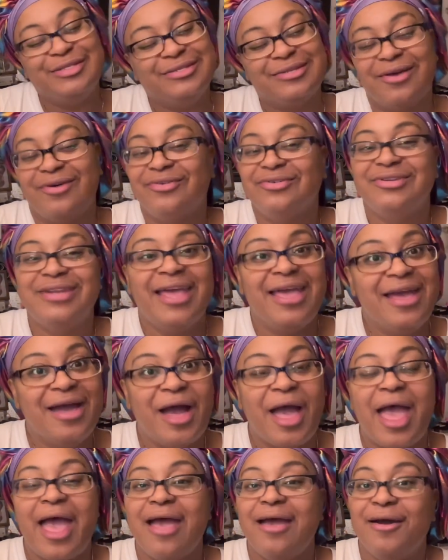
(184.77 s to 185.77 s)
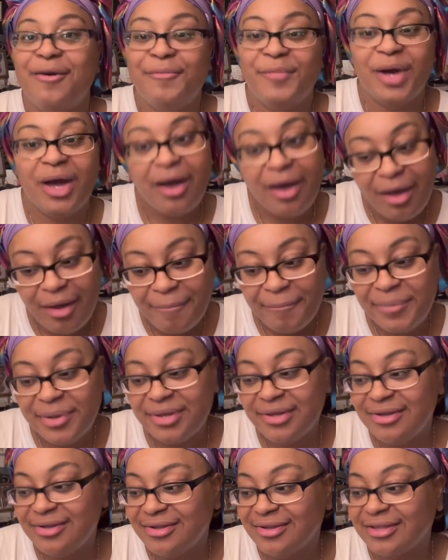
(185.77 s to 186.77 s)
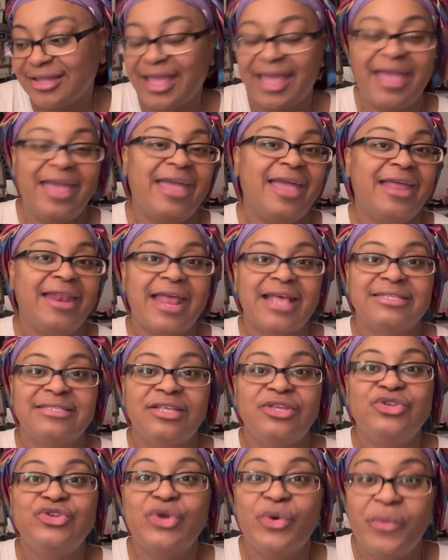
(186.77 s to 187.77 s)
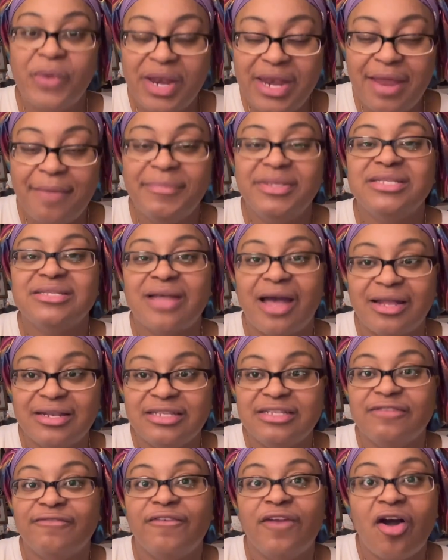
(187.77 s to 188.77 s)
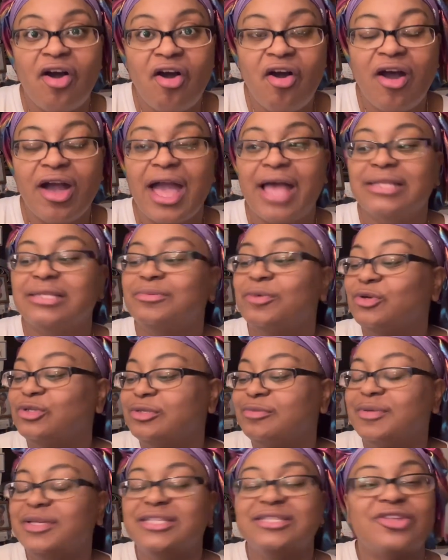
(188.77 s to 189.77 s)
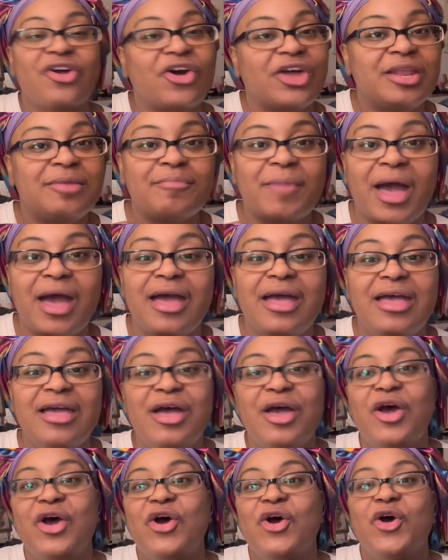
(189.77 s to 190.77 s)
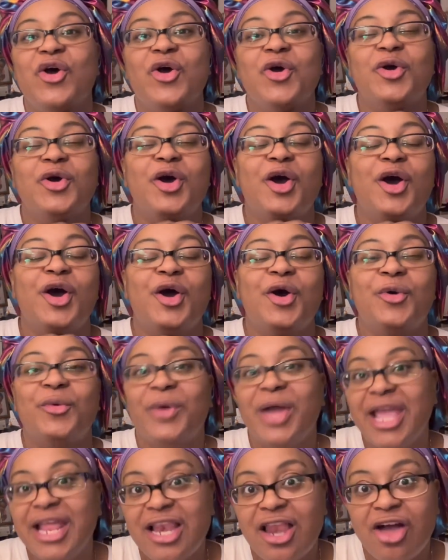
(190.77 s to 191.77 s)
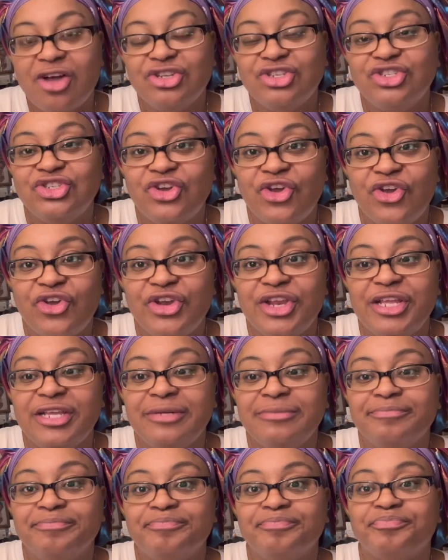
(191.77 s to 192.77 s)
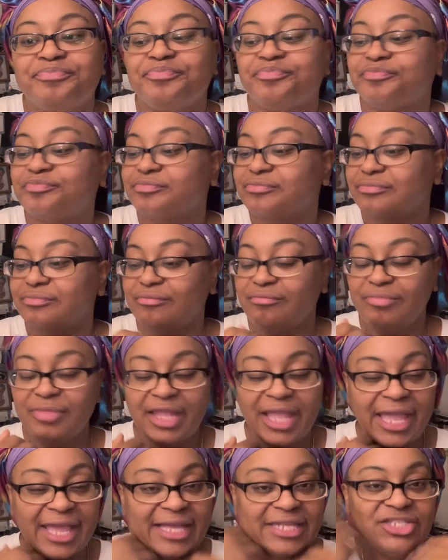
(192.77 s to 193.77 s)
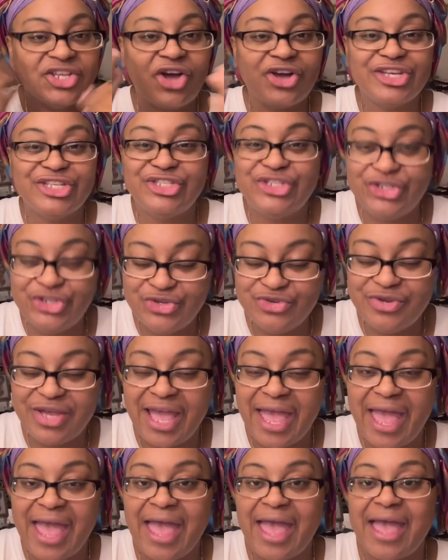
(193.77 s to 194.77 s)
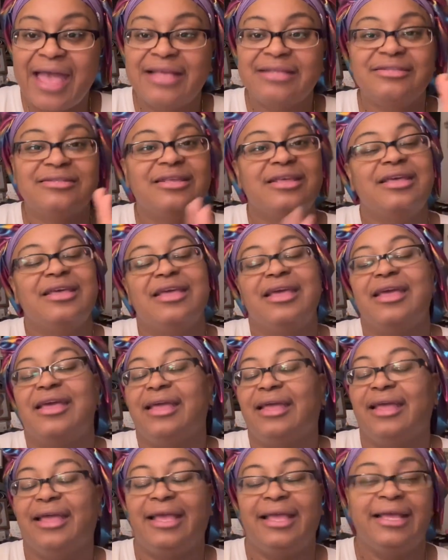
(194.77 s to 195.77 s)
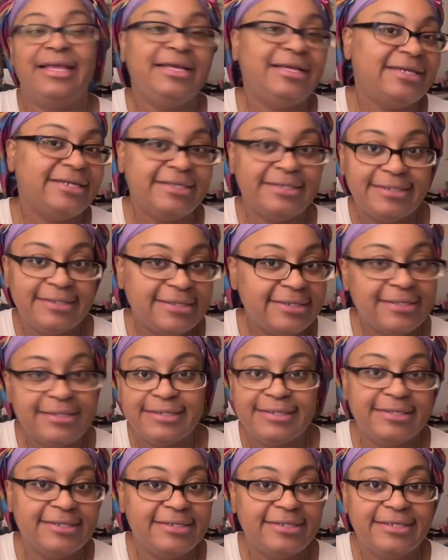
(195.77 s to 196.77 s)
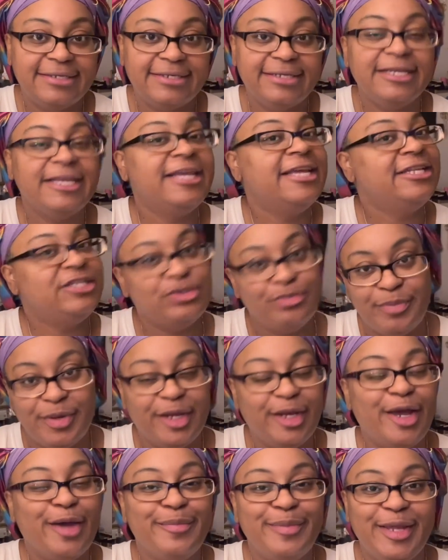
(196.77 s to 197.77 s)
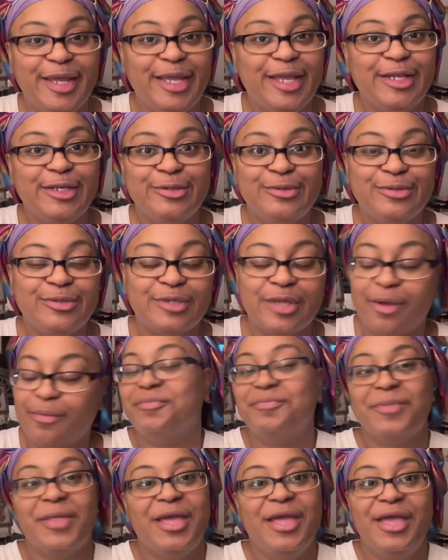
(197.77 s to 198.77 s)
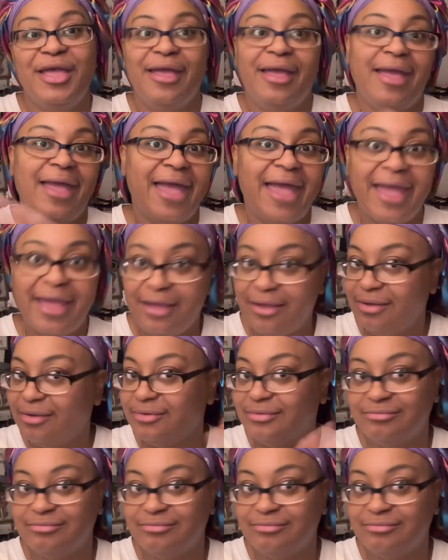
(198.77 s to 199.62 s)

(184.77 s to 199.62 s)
so now I am up and I said, you know what, let me start this blog. I'm supposed to be starting my uh, weight loss journey and talking to you guys and get your butt up, Nick, and do something. Hey,